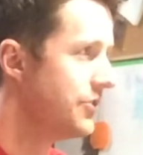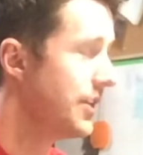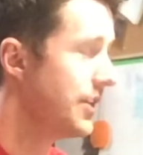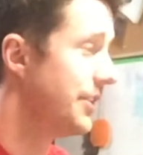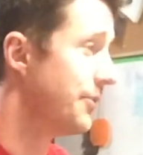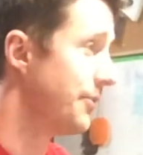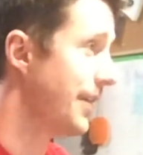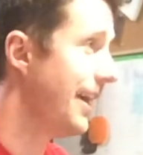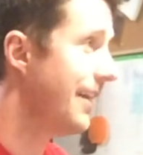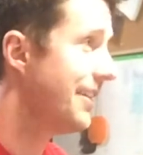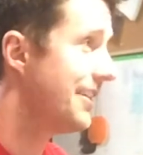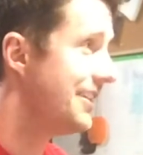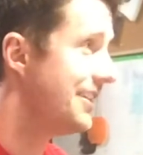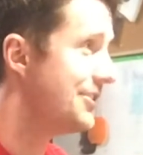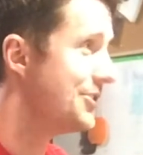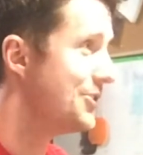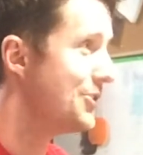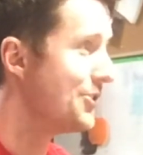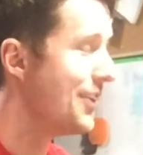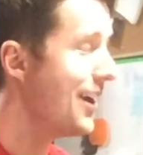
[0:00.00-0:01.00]
and the reality is
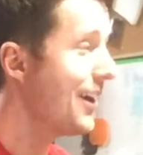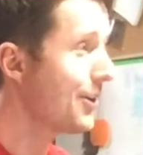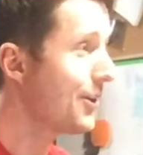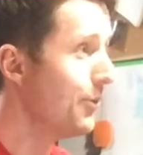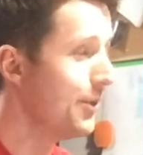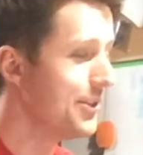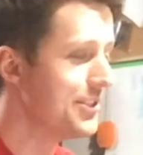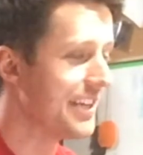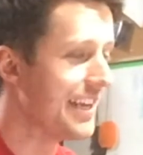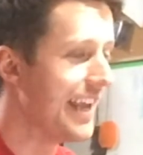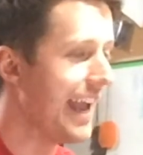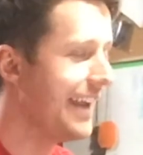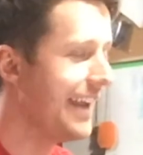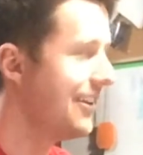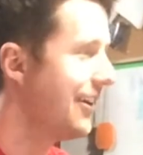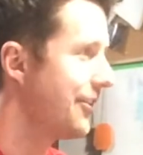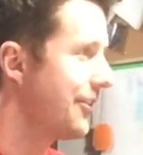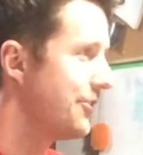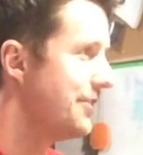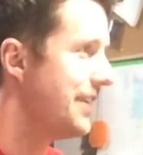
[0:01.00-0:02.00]
you're not going to gain
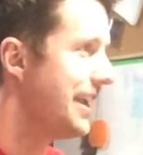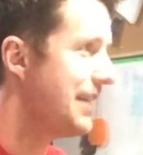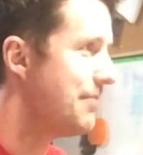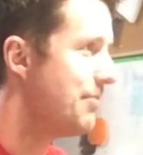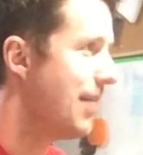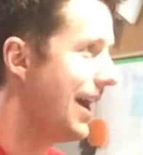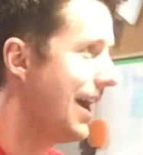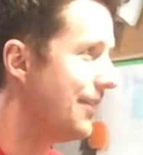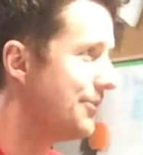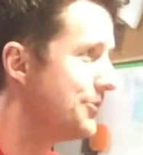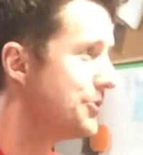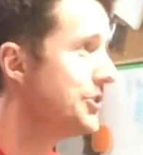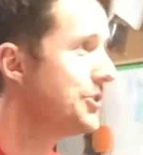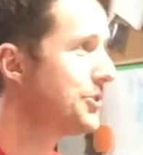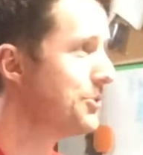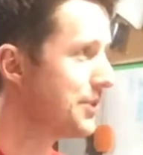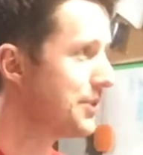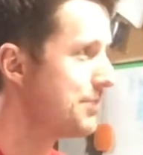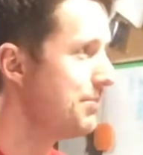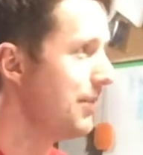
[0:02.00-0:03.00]
180 pounds just to
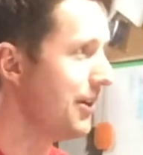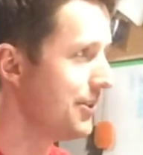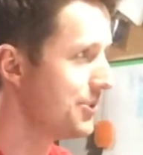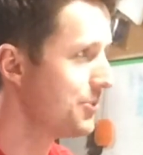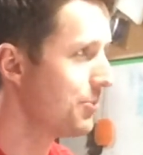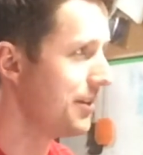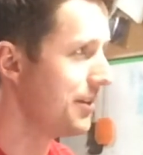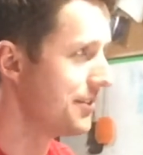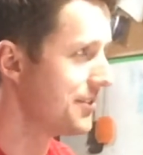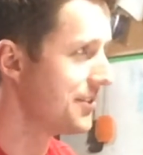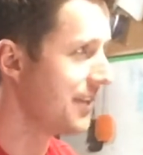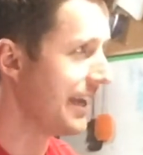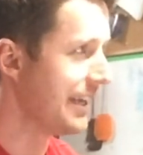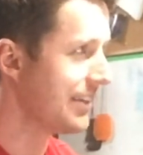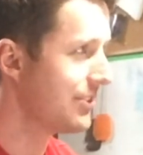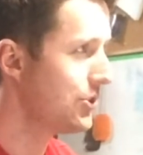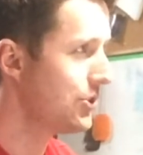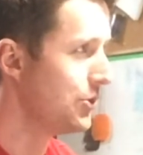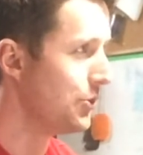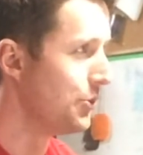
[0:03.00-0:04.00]
experience what it's like
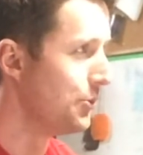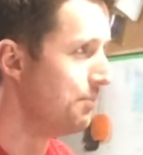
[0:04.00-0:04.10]
to